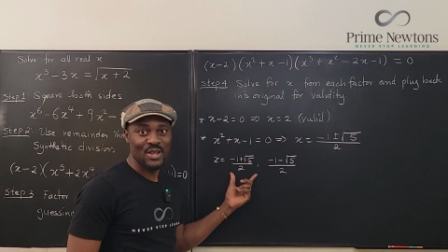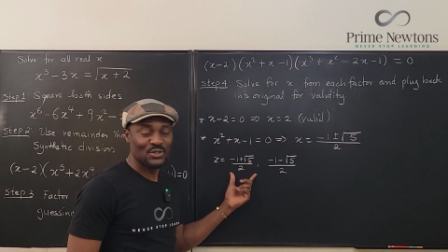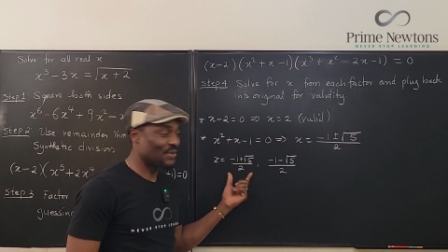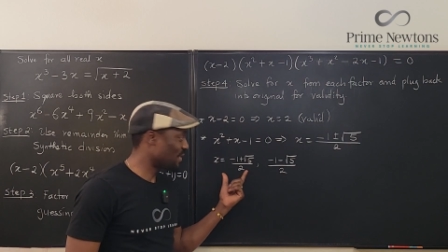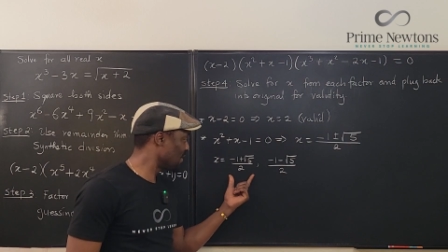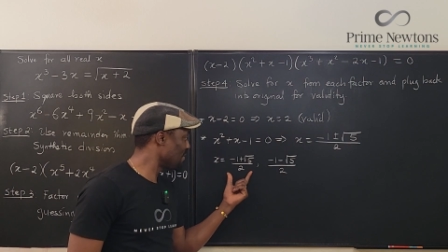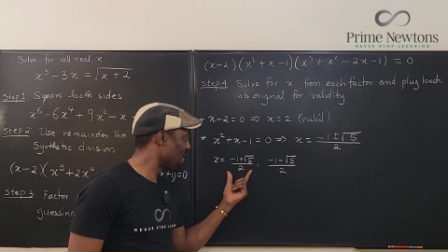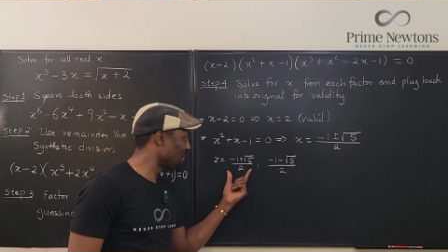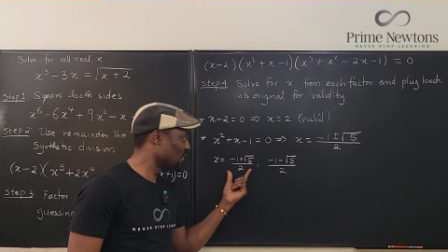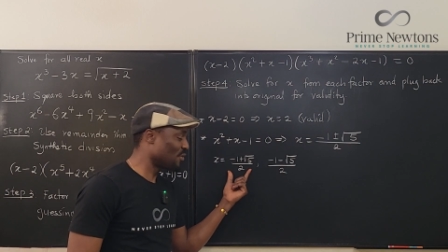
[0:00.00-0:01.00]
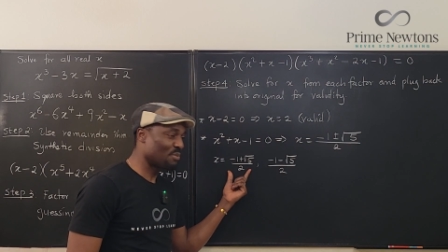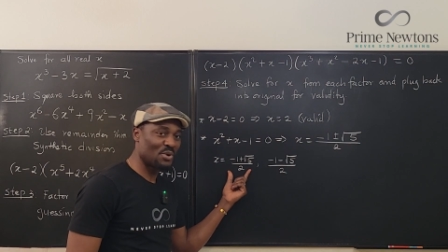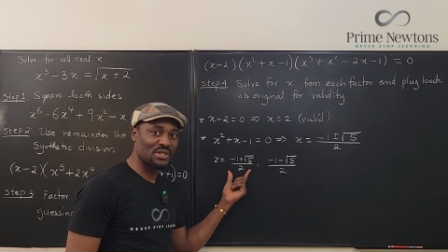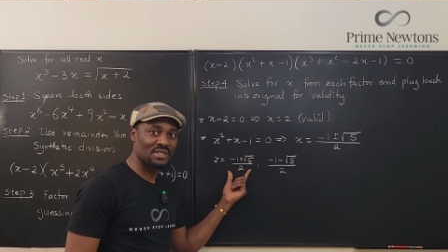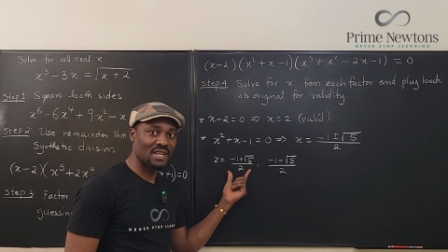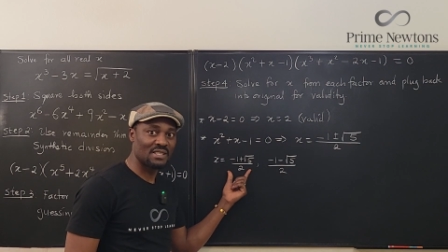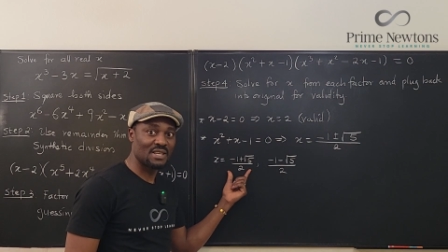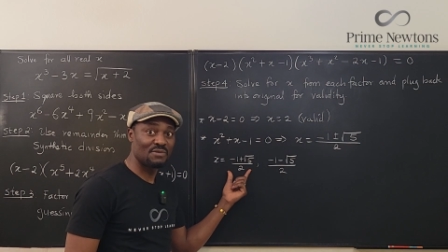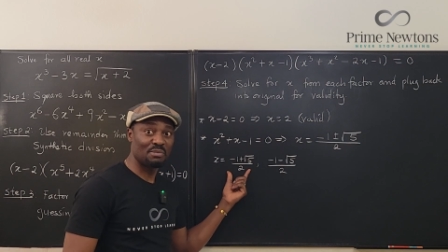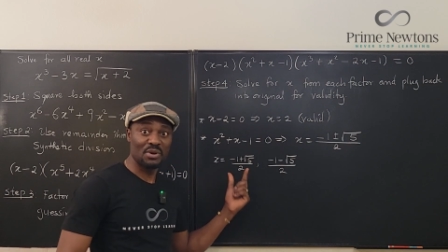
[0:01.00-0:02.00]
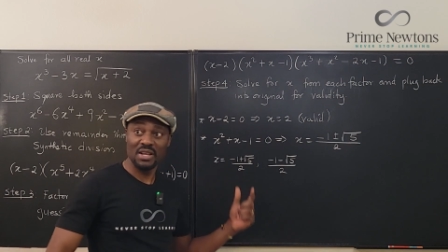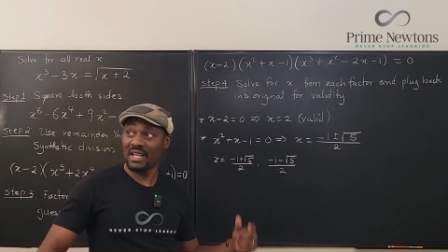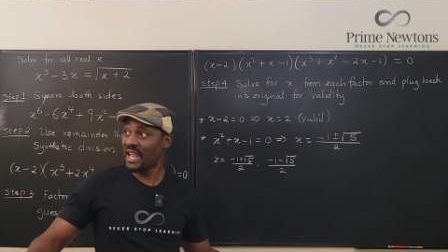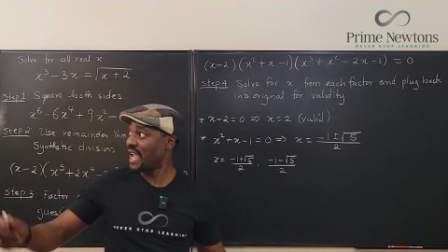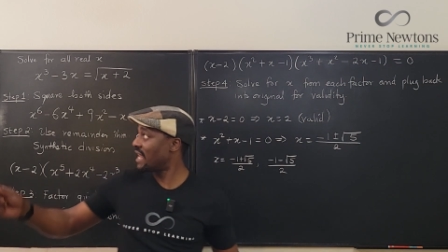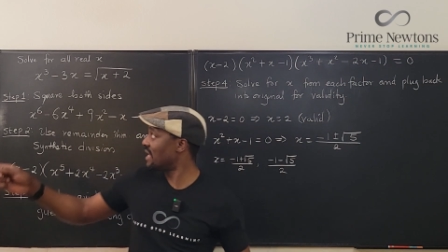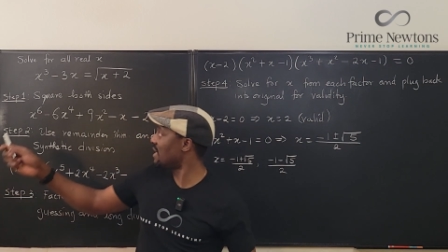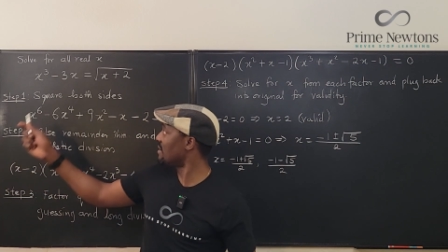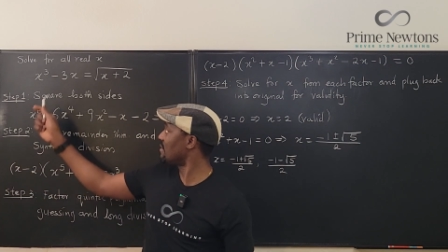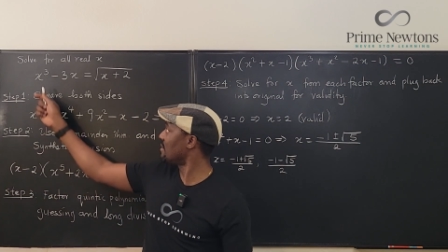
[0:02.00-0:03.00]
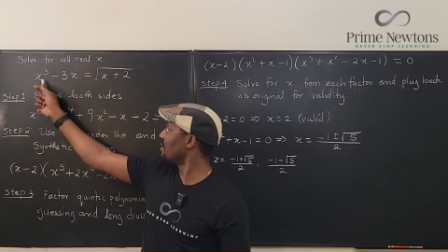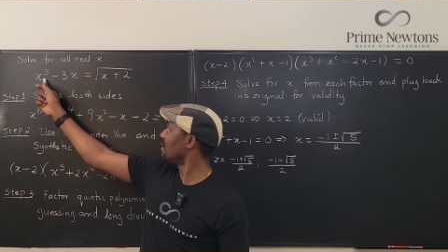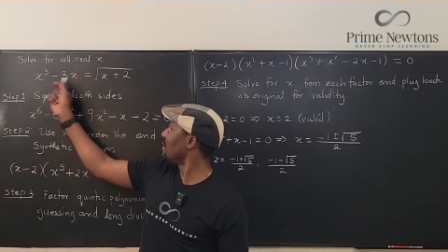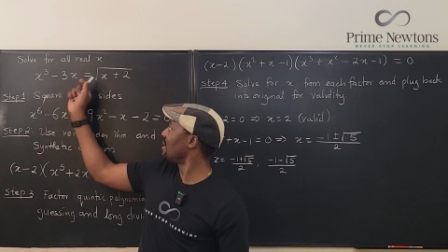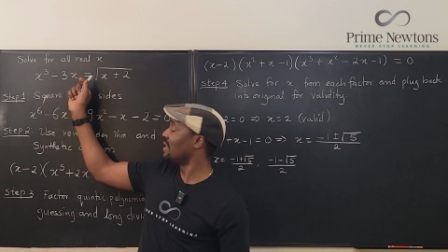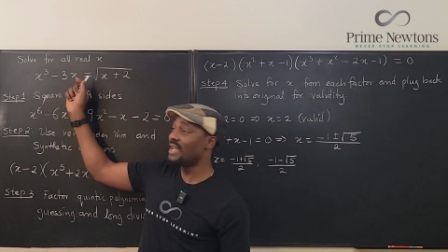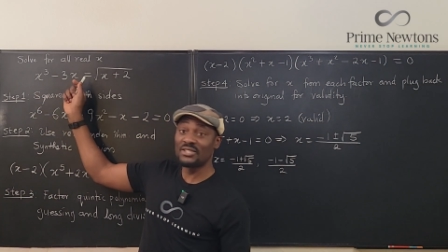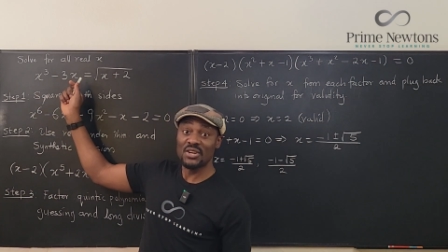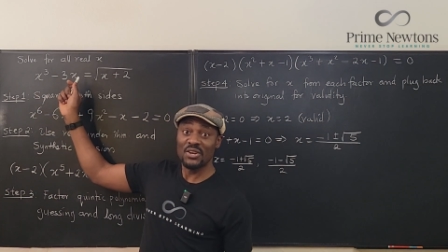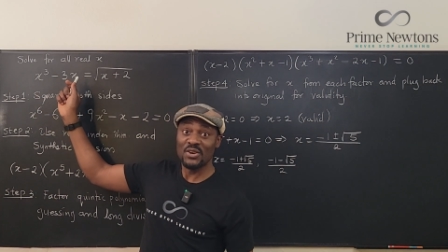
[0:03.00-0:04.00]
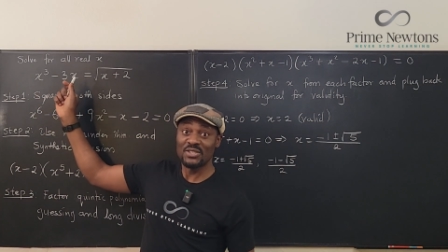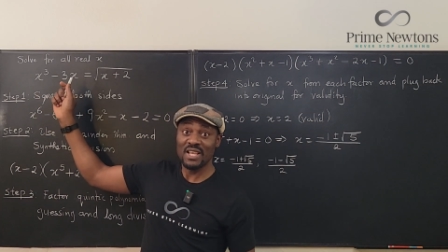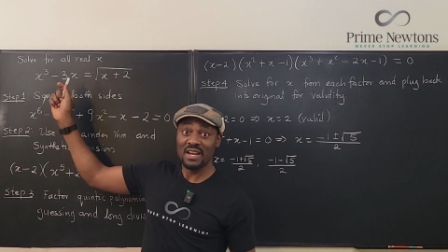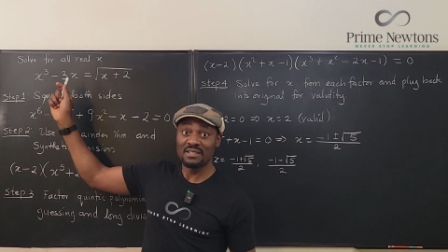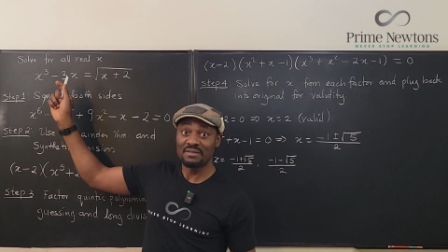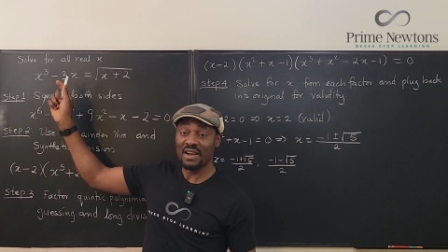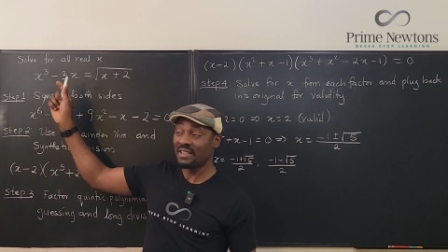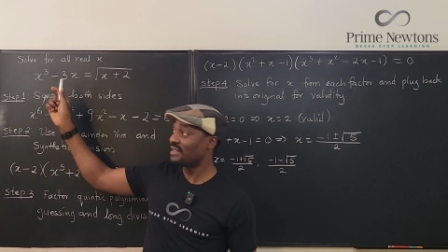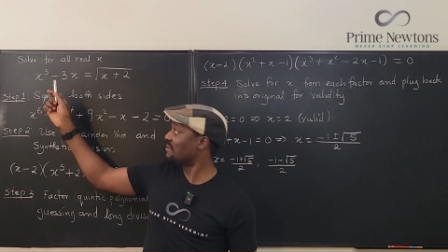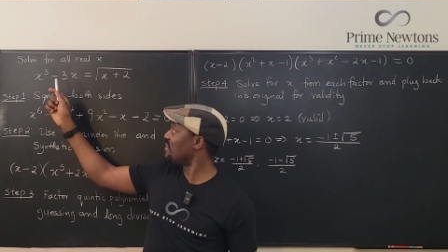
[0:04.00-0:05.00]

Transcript: So this is about 0.6. If you plug it in here, it's not going to satisfy this